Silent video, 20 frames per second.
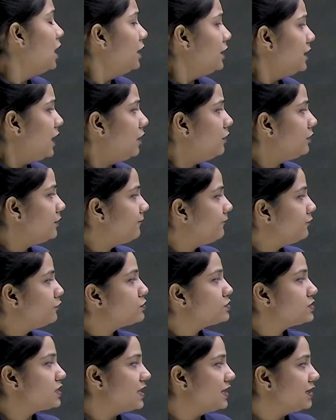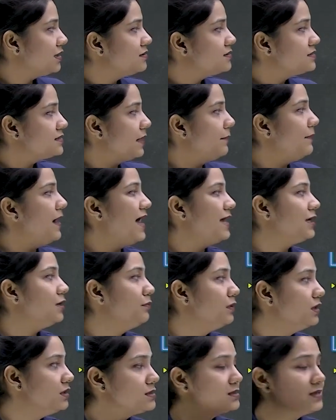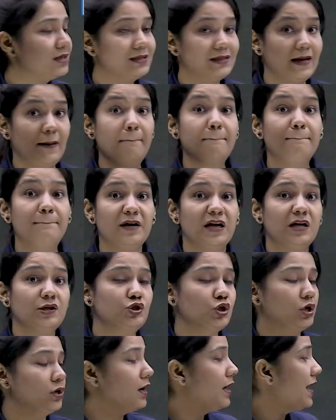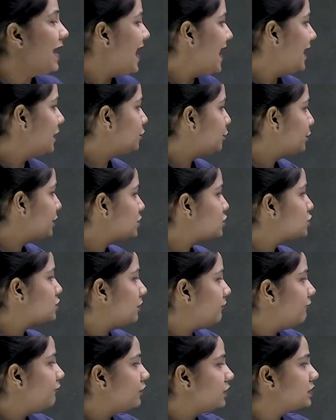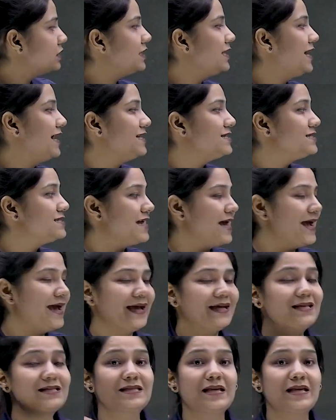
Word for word: Now, if you see in some animals, the temperature at which the fertilized eggs,